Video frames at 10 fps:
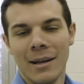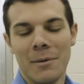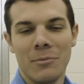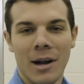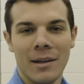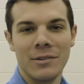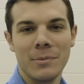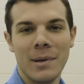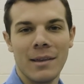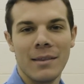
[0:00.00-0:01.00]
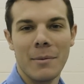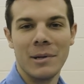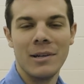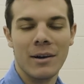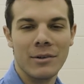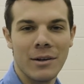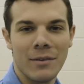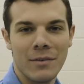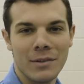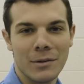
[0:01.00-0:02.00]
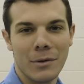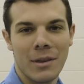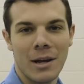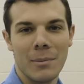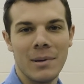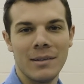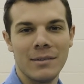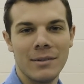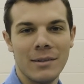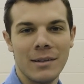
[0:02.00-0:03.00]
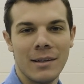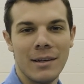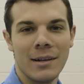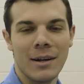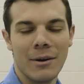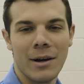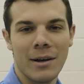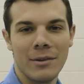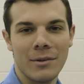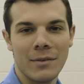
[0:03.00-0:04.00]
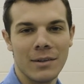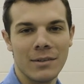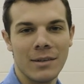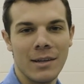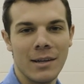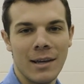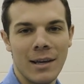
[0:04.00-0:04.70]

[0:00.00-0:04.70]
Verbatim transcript: I'm Ryan Smith. I'm a doctorate of physical therapy student here at Ohio University.